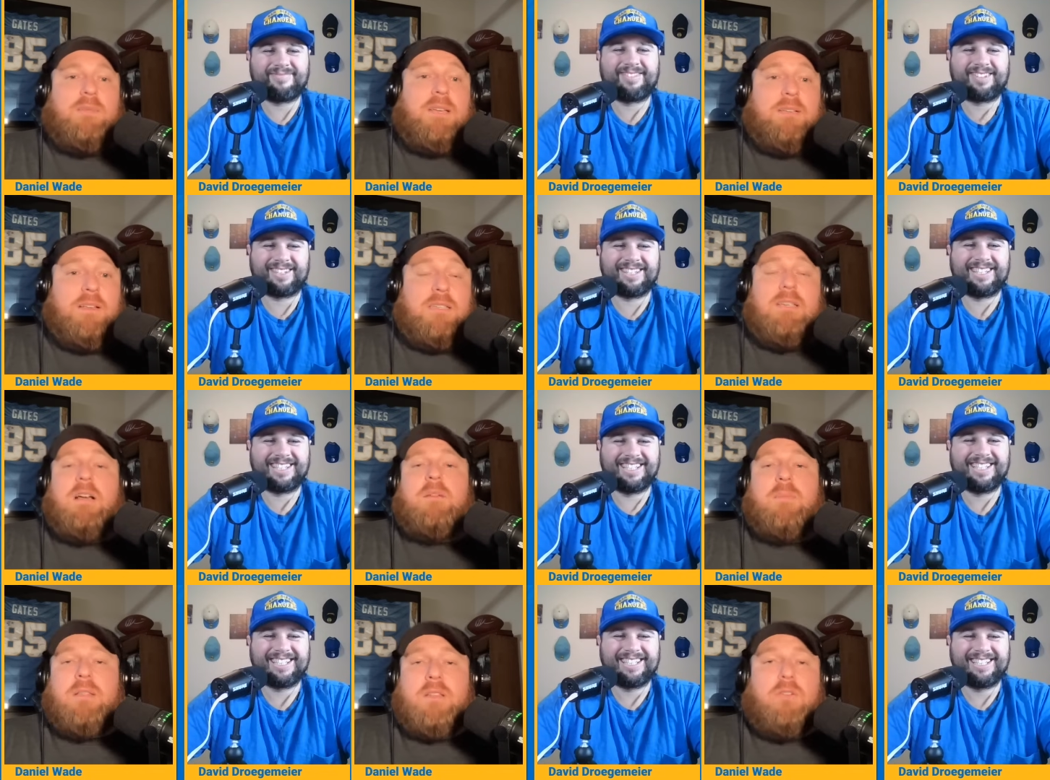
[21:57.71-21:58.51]
Speaker 1: We didn't get to
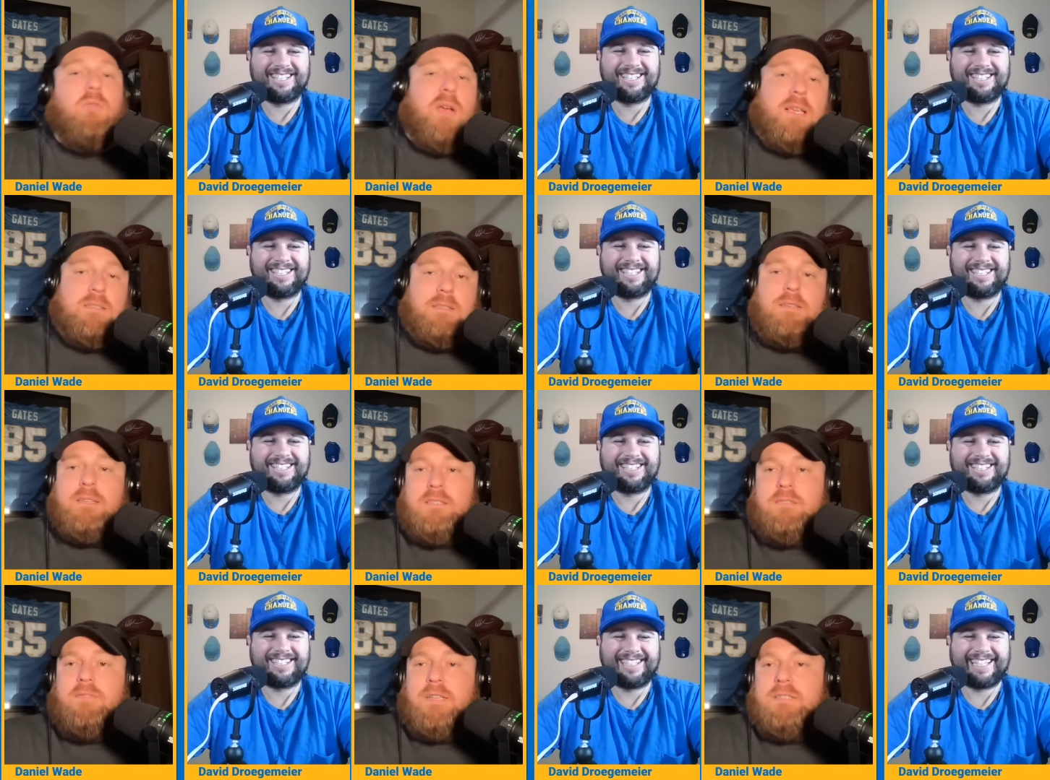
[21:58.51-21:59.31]
talk about the
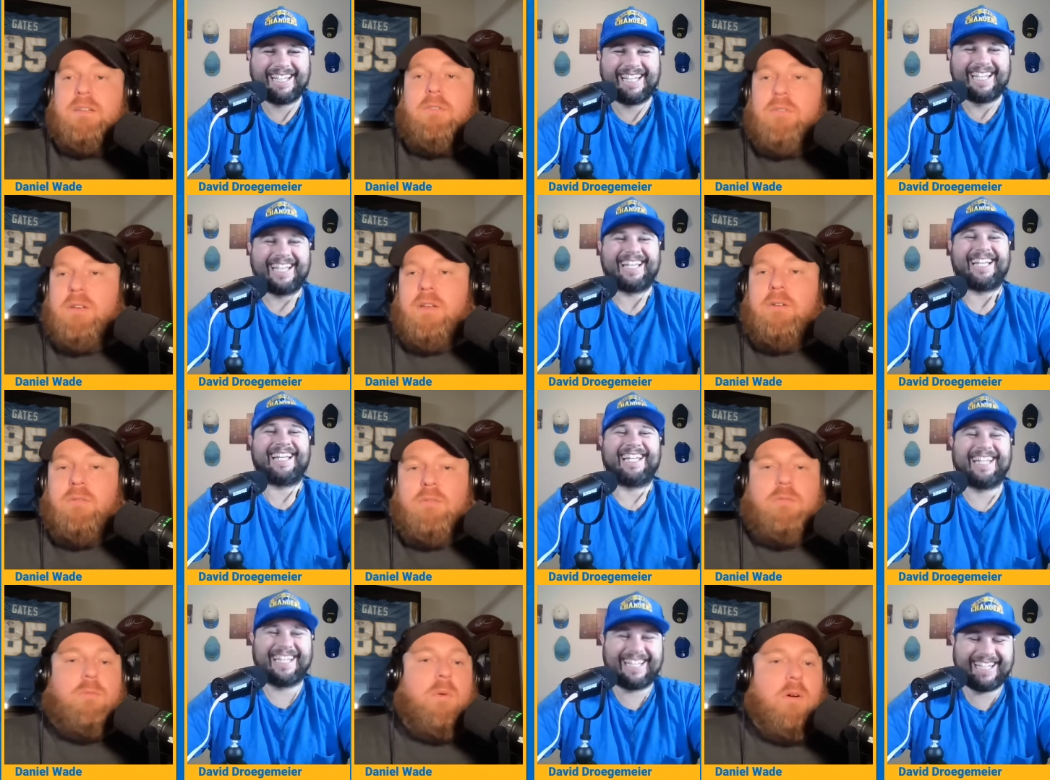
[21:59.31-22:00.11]
craziness of
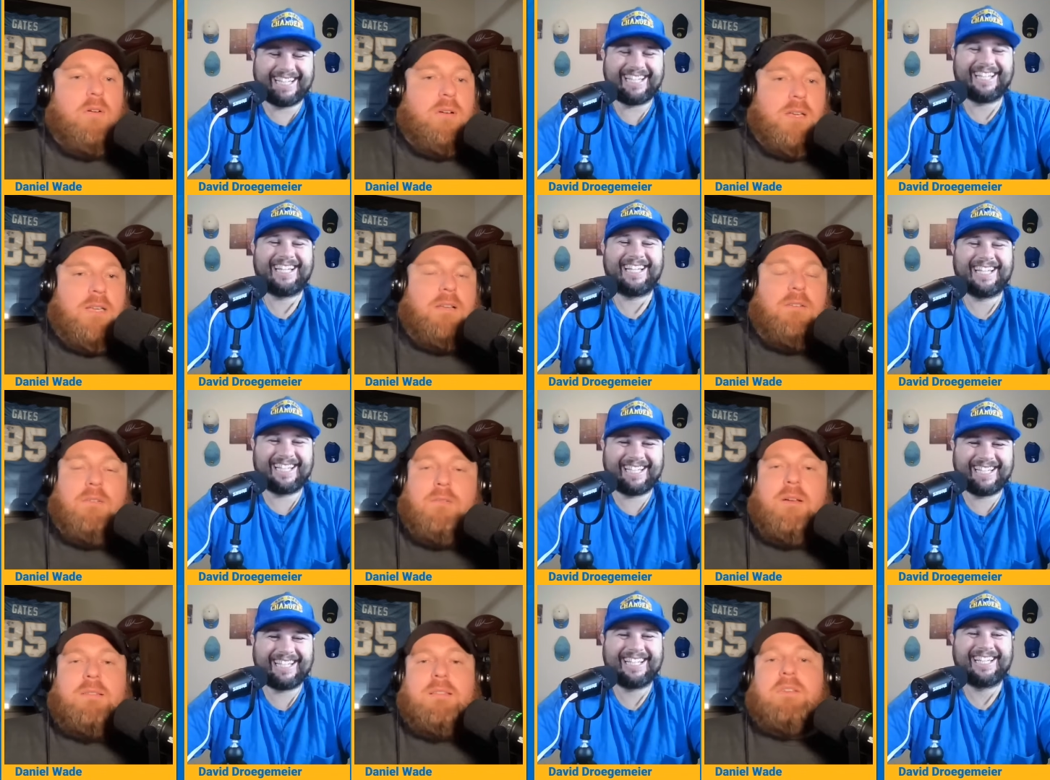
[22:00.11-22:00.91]
Antonio Cromartie
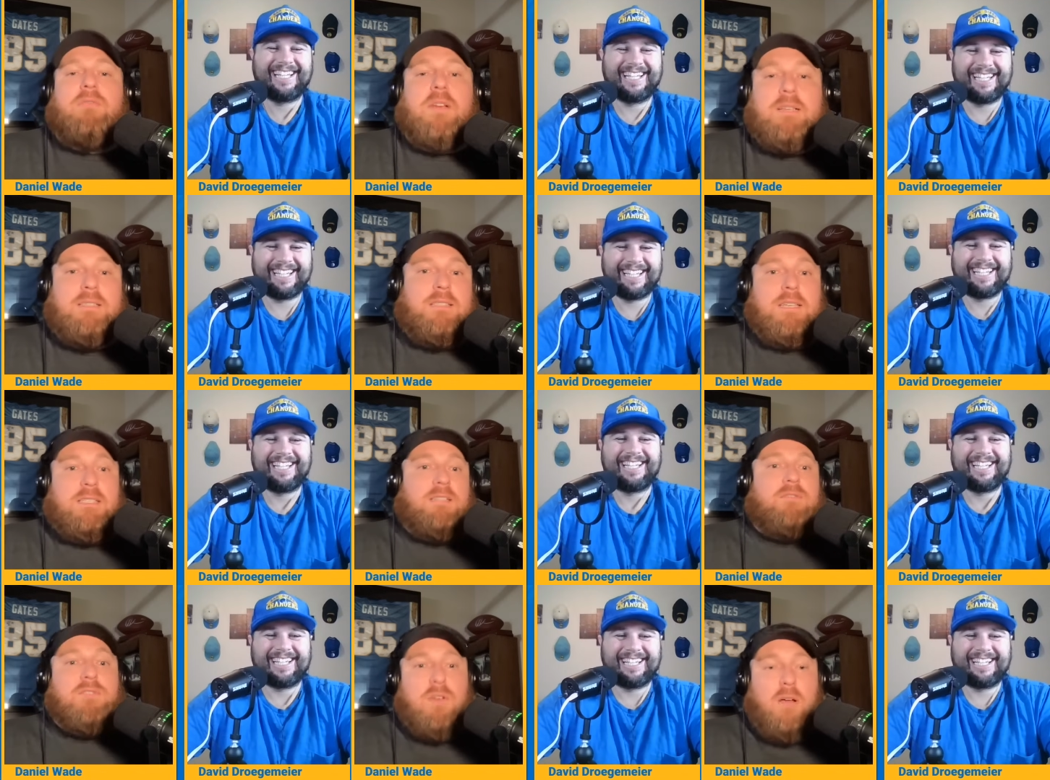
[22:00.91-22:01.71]
or the
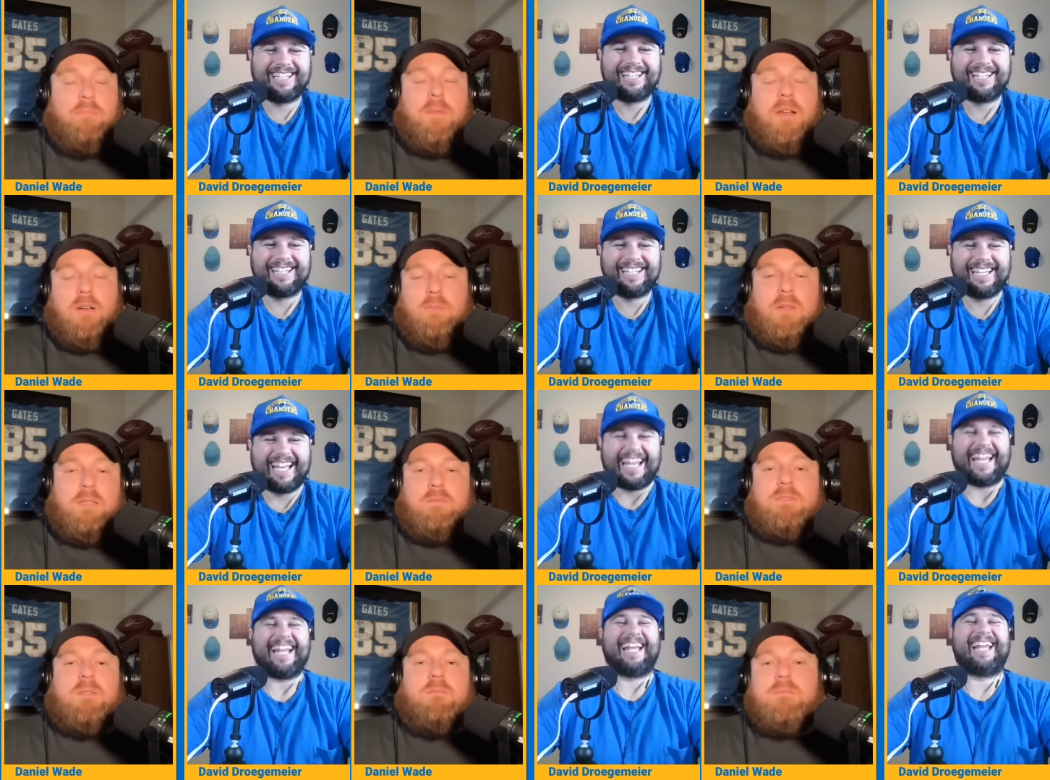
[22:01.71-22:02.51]
craziness of Shawne
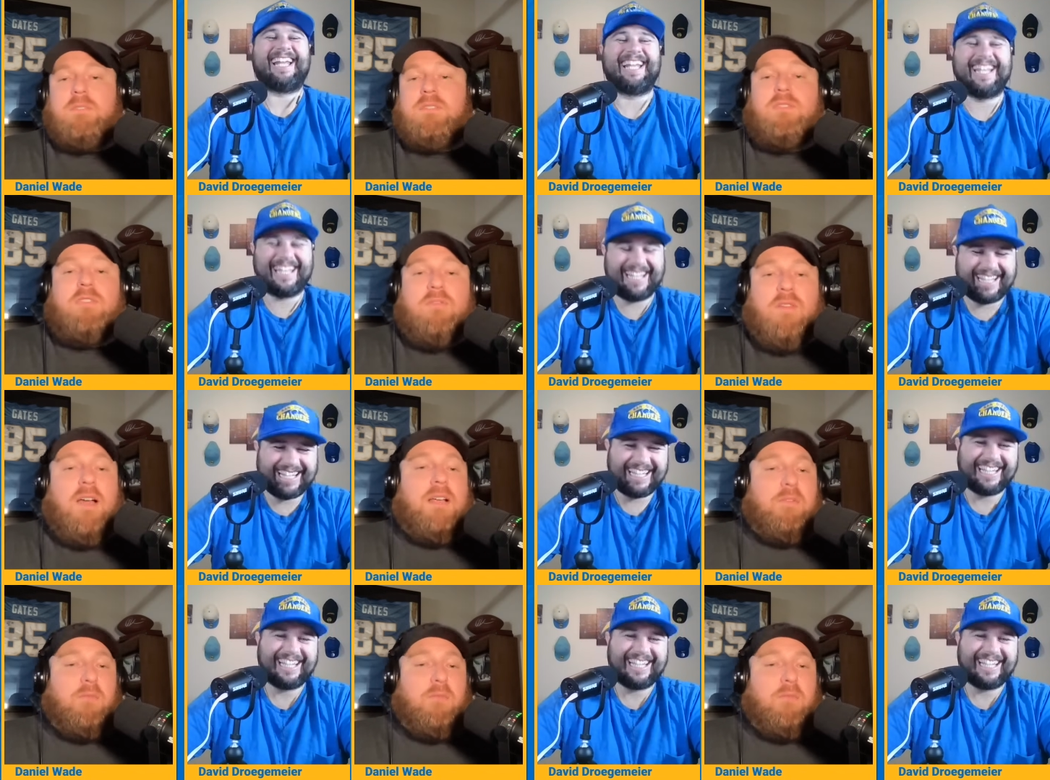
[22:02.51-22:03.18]
Merriman, some certified